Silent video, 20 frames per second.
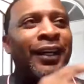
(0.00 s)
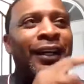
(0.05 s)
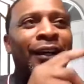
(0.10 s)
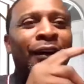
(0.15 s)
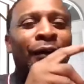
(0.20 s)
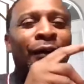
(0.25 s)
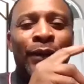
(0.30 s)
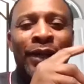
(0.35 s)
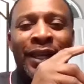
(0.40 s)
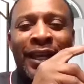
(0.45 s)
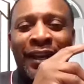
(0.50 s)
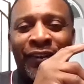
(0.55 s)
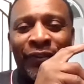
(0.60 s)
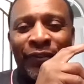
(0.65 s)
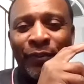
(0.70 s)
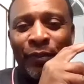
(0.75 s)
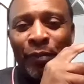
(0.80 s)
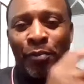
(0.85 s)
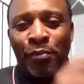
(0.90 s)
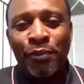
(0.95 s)
we
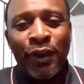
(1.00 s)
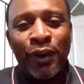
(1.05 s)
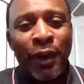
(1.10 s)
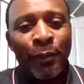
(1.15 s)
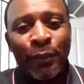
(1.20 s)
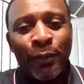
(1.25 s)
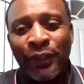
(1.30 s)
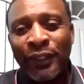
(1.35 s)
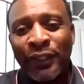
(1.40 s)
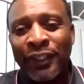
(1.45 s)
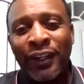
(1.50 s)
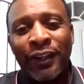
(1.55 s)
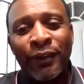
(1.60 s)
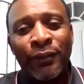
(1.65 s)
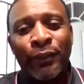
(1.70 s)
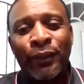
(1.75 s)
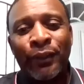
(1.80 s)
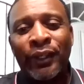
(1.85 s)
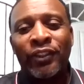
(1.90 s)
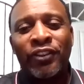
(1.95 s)
have property
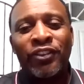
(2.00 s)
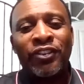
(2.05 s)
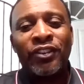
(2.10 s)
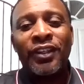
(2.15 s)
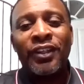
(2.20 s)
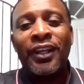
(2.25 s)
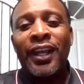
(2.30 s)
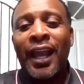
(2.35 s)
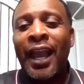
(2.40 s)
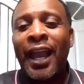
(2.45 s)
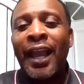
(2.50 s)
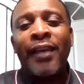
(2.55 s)
coverage.